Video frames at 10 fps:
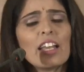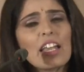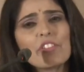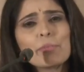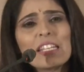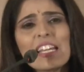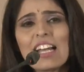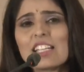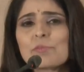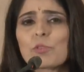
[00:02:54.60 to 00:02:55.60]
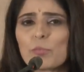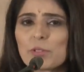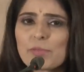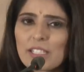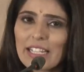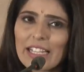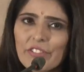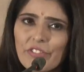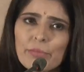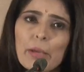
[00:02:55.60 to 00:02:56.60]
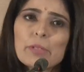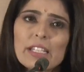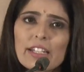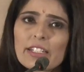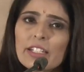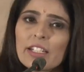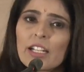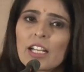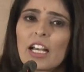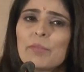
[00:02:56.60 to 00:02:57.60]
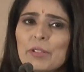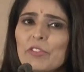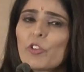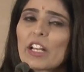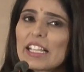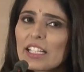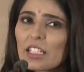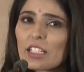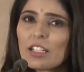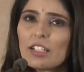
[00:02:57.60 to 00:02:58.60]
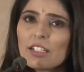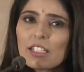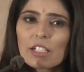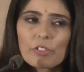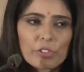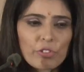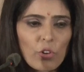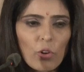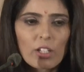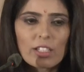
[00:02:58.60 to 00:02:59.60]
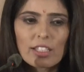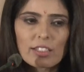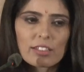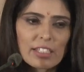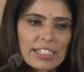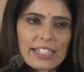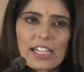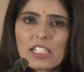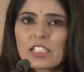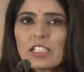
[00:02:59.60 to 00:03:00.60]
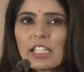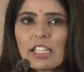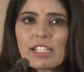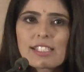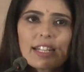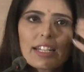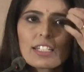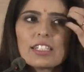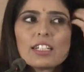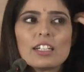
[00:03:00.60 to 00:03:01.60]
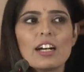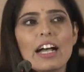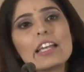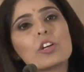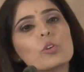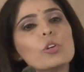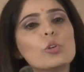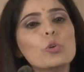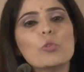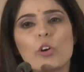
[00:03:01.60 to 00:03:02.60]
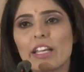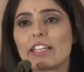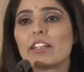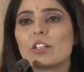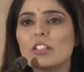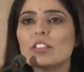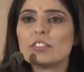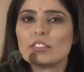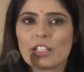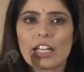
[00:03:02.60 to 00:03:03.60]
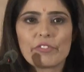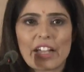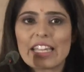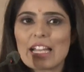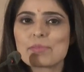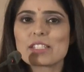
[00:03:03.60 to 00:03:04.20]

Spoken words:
Everybody has problems in life, remember that. But what I learned out of all the entire journey is that I could do what I did, and why I'm